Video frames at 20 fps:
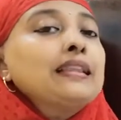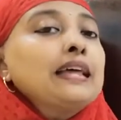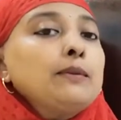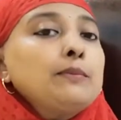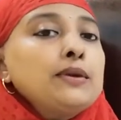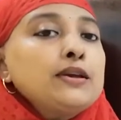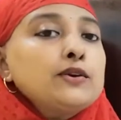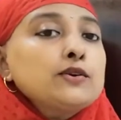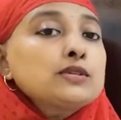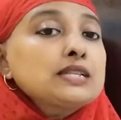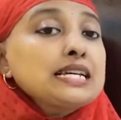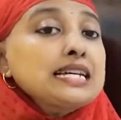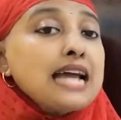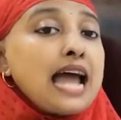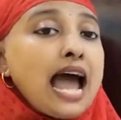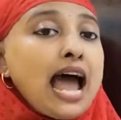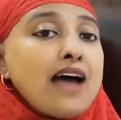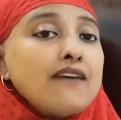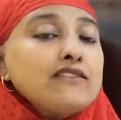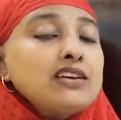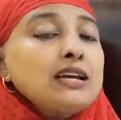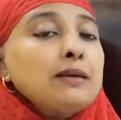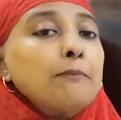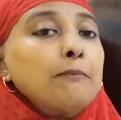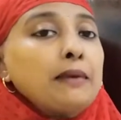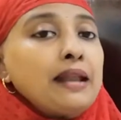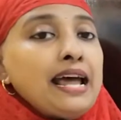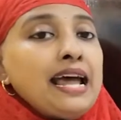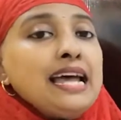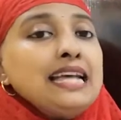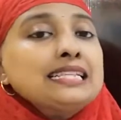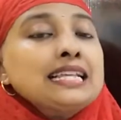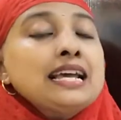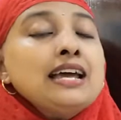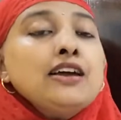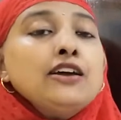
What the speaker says: they will be using having plus